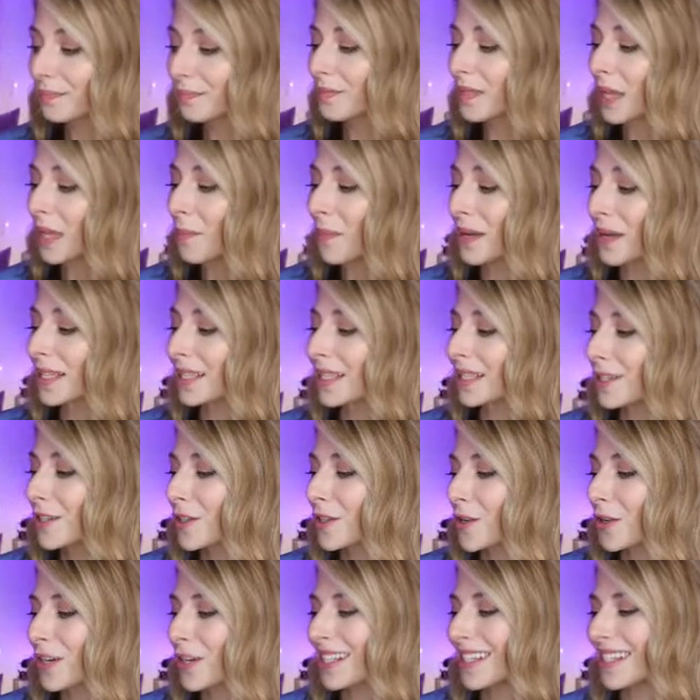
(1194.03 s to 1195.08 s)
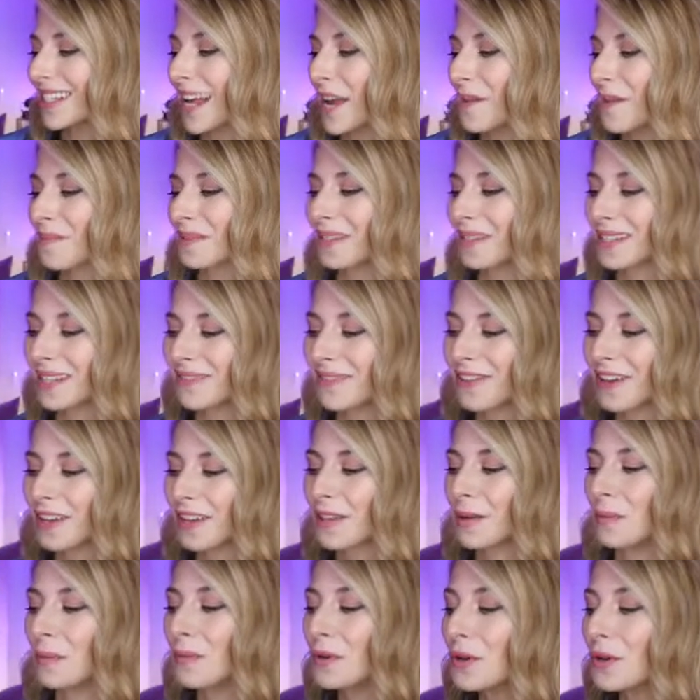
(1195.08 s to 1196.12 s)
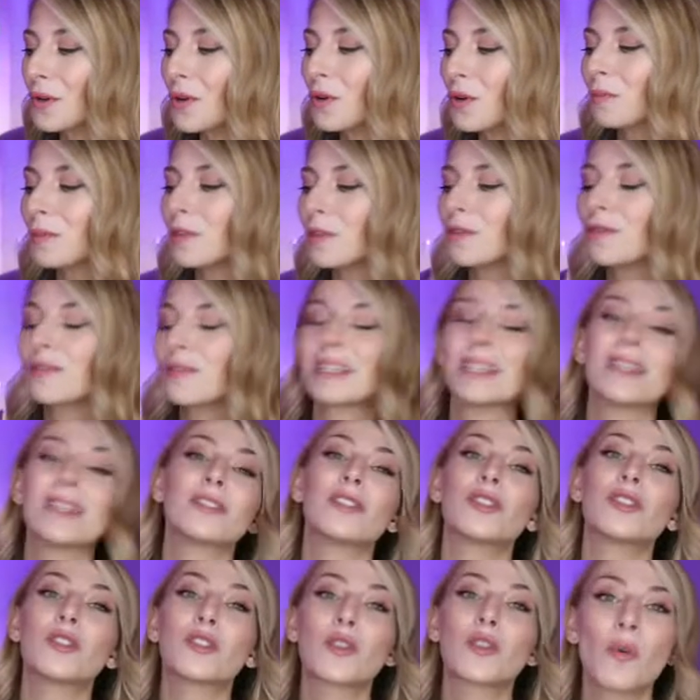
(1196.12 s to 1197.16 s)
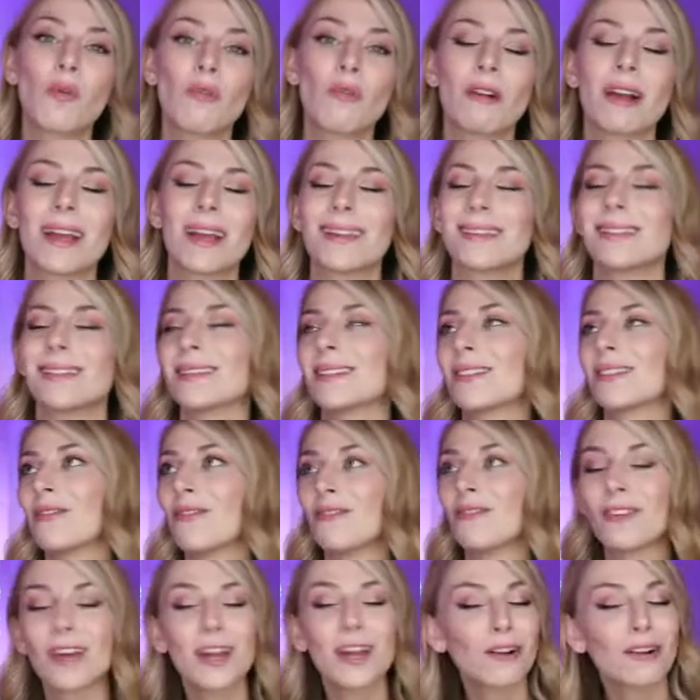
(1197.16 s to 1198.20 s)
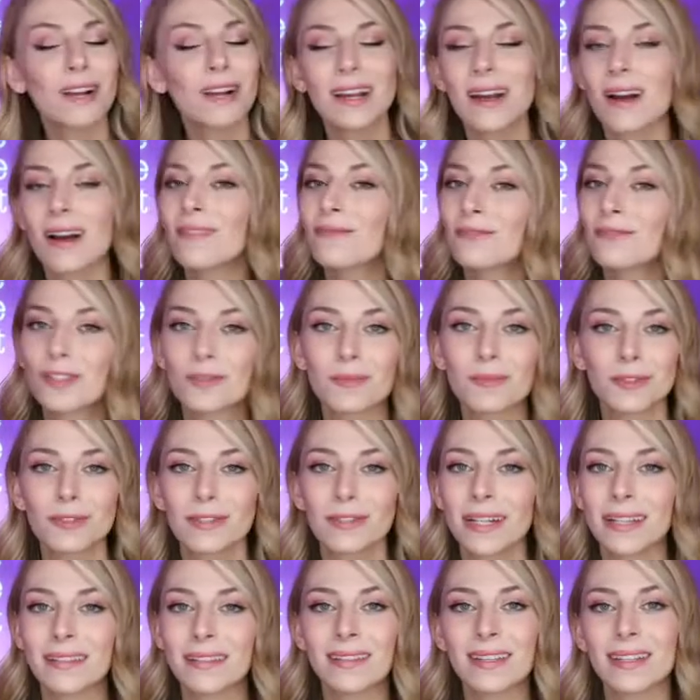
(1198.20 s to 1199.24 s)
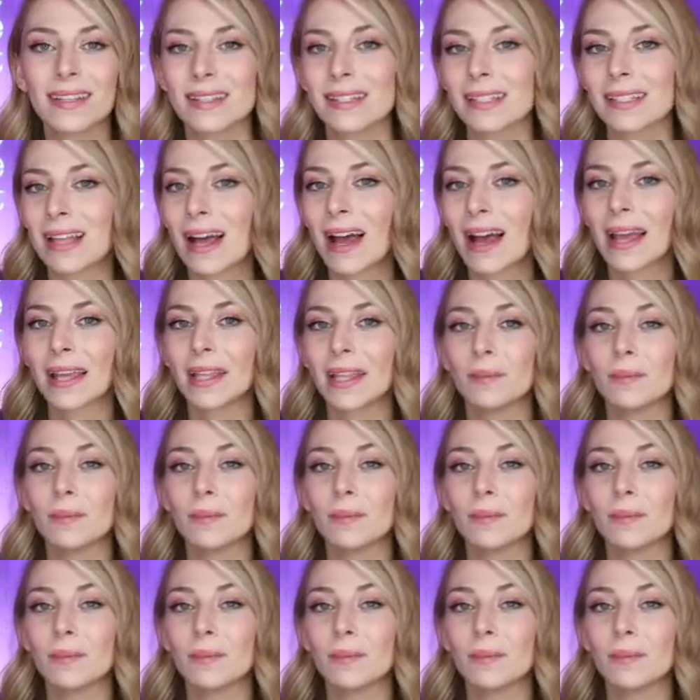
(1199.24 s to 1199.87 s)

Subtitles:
By 6:30 tonight Pacific, the moon moves into Taurus. It's very comfortable in this sign.